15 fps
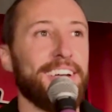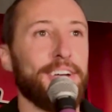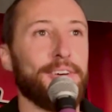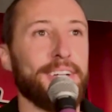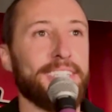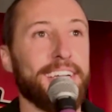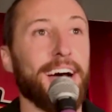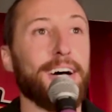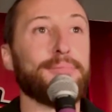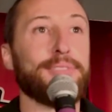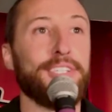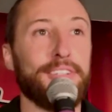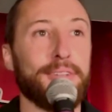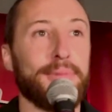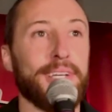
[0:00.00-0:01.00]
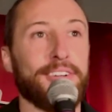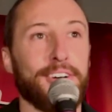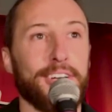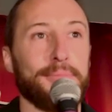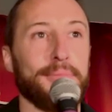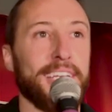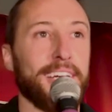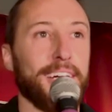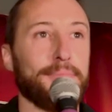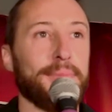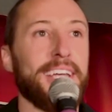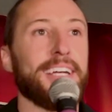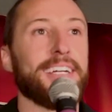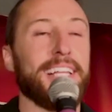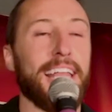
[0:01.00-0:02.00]
who had come to the Bitcoin meetup
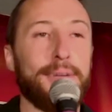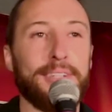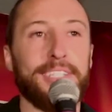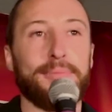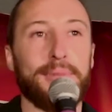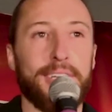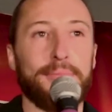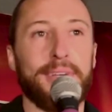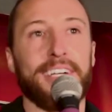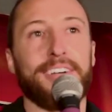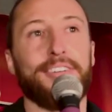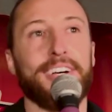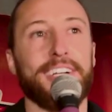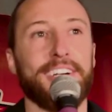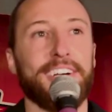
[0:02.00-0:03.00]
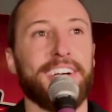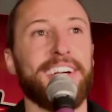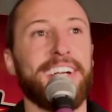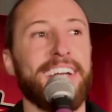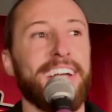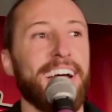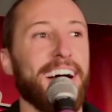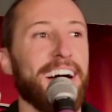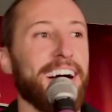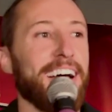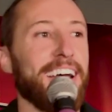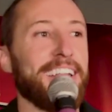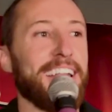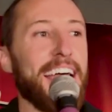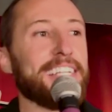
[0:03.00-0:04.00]
claiming to be a Bitcoiner
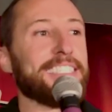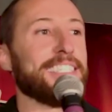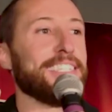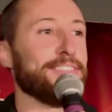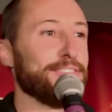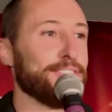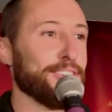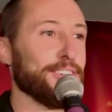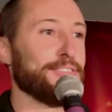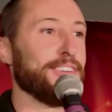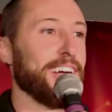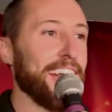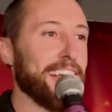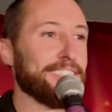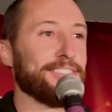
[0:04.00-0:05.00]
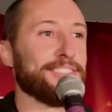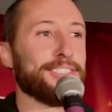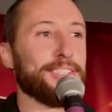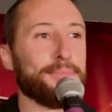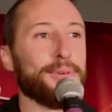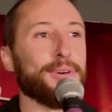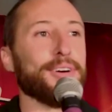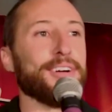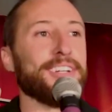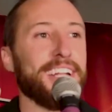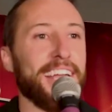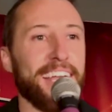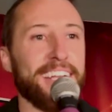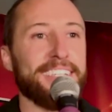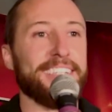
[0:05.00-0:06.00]
and asking for financial support
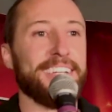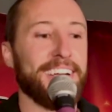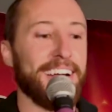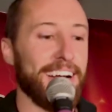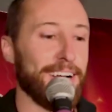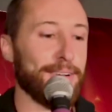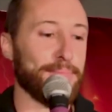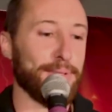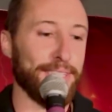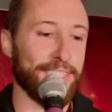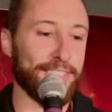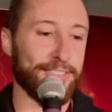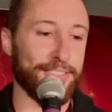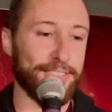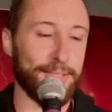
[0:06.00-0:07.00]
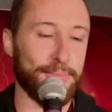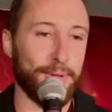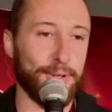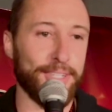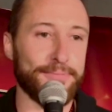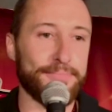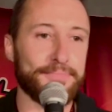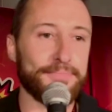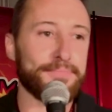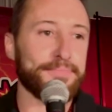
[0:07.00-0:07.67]
and political support.